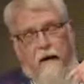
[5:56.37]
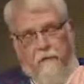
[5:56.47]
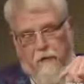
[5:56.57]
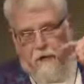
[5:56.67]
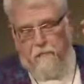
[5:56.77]

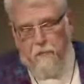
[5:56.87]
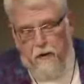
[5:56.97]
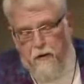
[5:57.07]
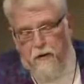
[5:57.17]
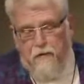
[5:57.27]
after he
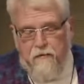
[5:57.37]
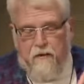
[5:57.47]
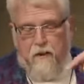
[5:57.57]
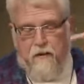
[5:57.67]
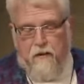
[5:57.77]

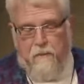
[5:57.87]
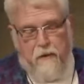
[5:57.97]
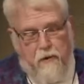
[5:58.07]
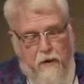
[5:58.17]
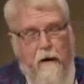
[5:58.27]
moves into
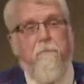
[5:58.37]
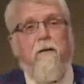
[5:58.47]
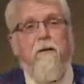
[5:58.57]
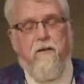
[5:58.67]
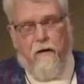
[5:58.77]
the
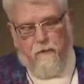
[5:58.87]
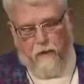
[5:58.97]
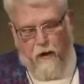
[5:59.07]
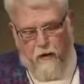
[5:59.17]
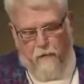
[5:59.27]
metropolis
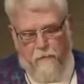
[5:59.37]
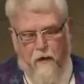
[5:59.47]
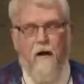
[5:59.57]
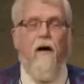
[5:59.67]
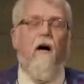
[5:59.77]
of
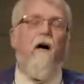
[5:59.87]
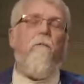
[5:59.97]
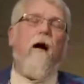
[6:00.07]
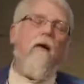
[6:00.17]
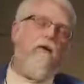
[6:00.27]
Rome
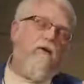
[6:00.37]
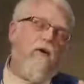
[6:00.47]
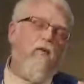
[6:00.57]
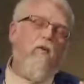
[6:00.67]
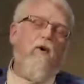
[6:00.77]

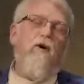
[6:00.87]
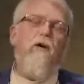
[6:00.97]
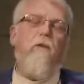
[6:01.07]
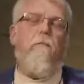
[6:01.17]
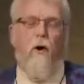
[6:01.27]
about the
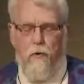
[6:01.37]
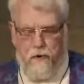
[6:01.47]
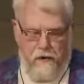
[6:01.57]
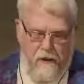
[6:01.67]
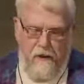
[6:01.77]
word
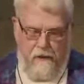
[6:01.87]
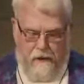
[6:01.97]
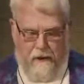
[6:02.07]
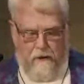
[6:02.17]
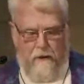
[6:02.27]

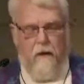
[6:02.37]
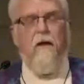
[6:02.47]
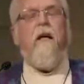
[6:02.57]
postinia.